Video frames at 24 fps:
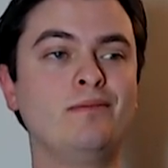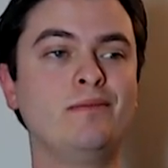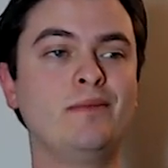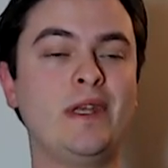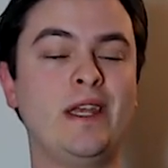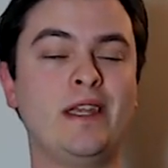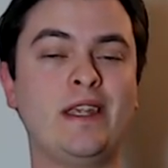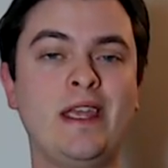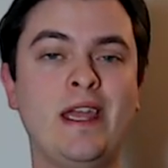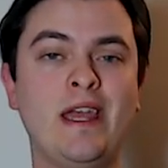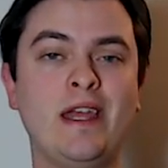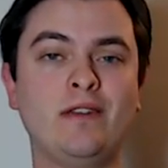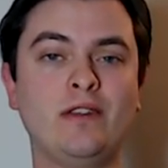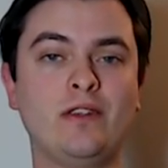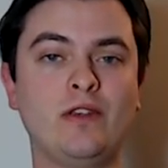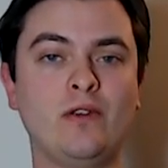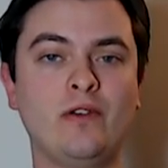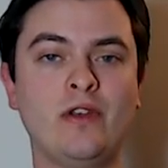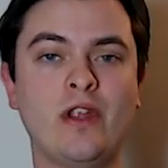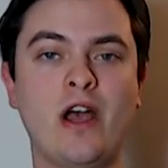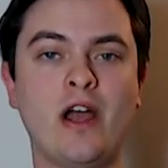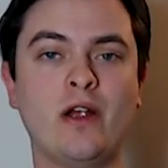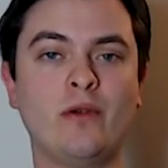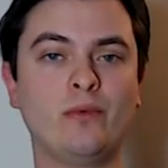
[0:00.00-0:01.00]
Again,
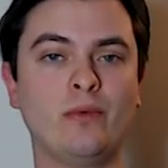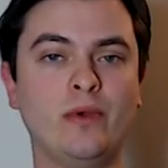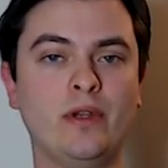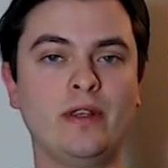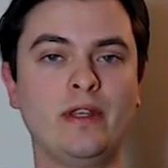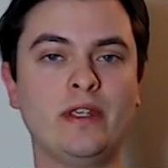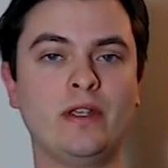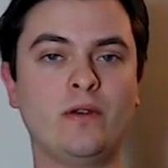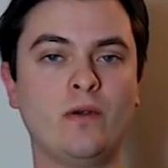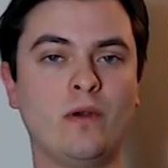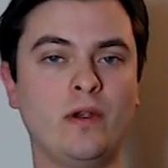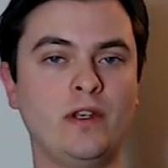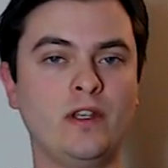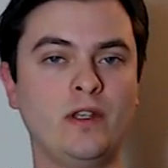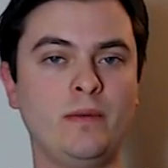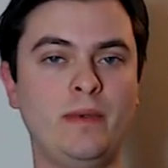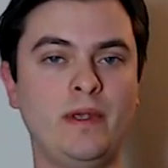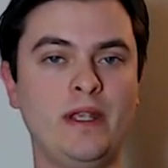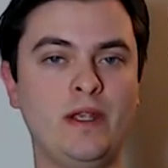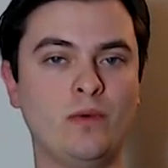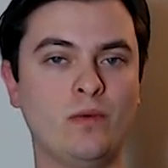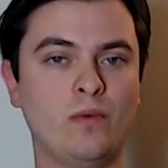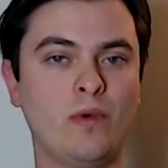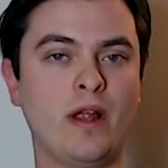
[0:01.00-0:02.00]
you're not really going to
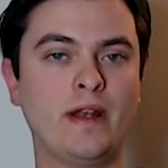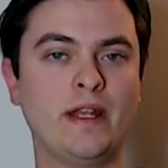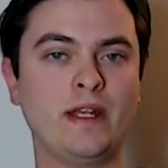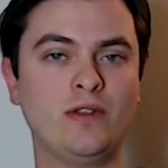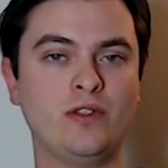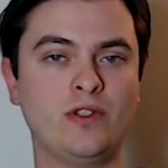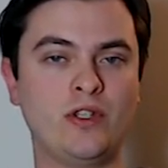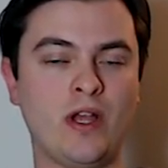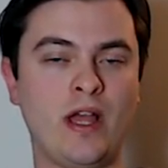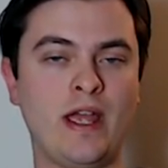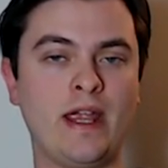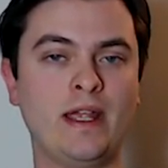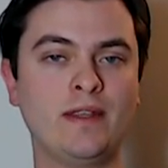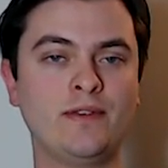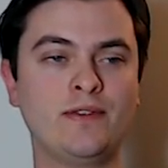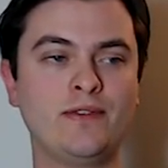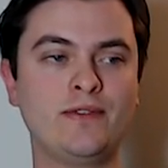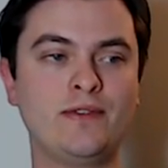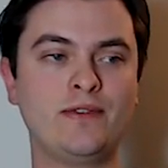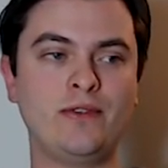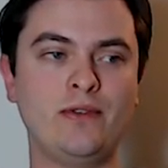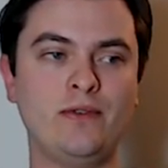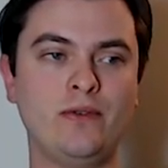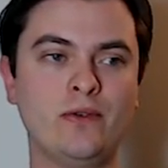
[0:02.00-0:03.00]
be running
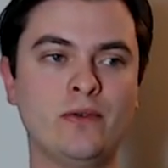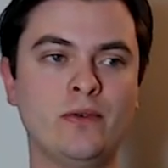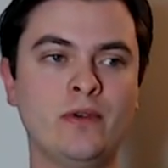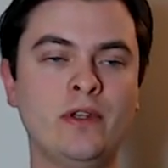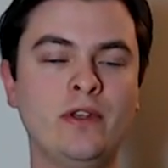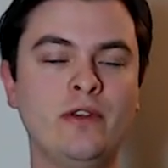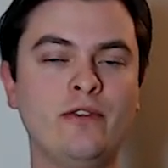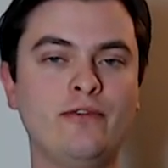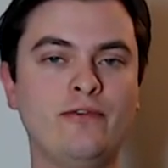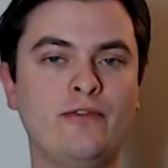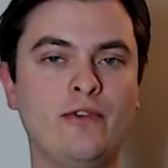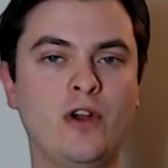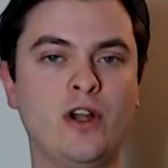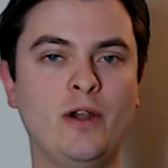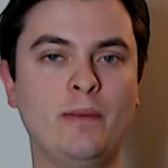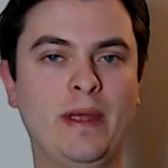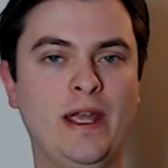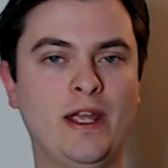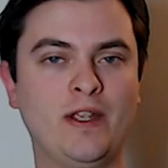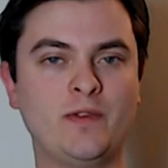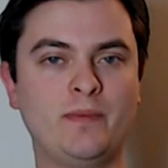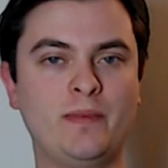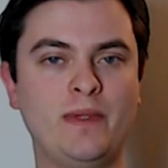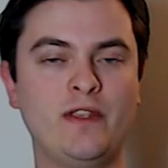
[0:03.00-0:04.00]
Giants to farm
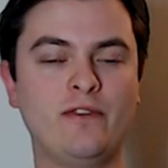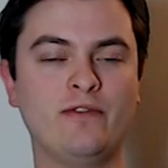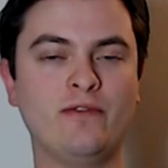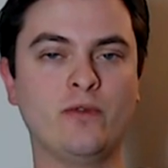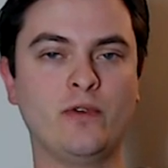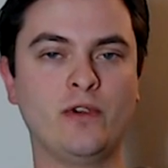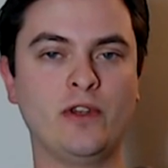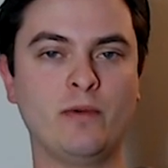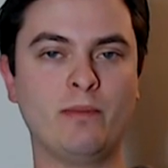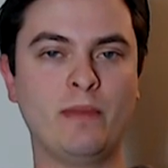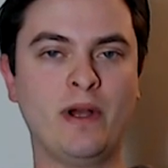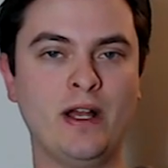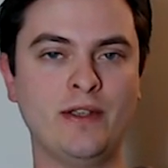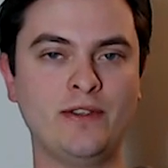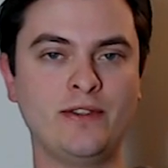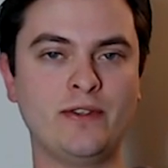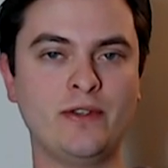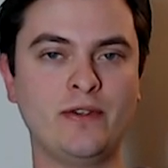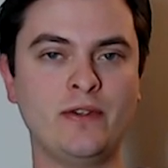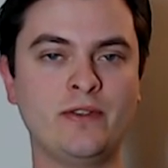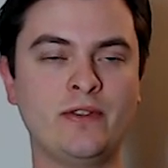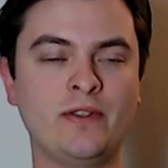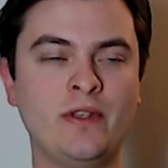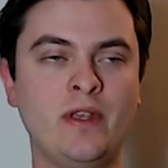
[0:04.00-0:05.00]
XP for your
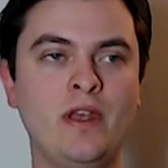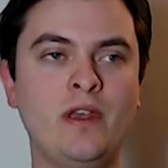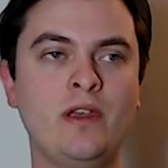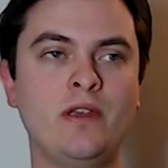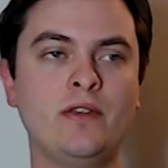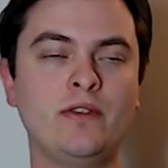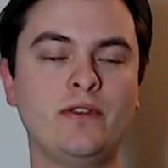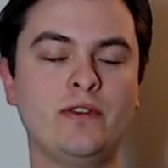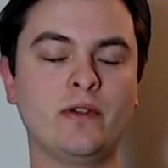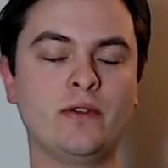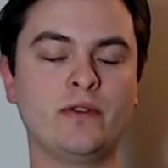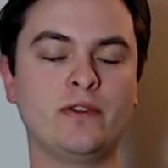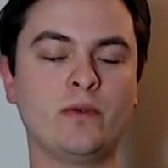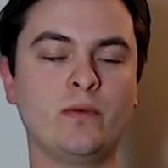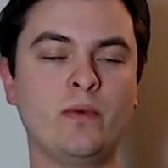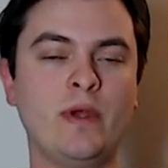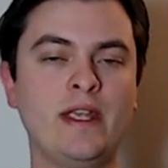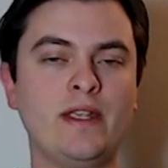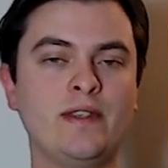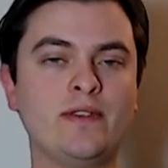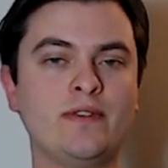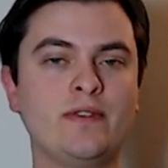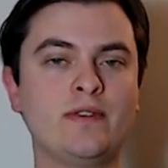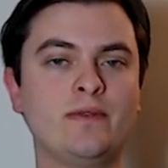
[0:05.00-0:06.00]
monsters, so it's a
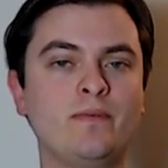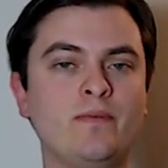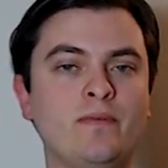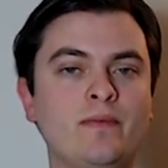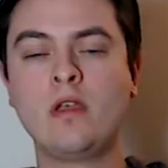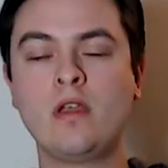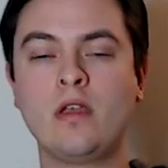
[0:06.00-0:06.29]
waste.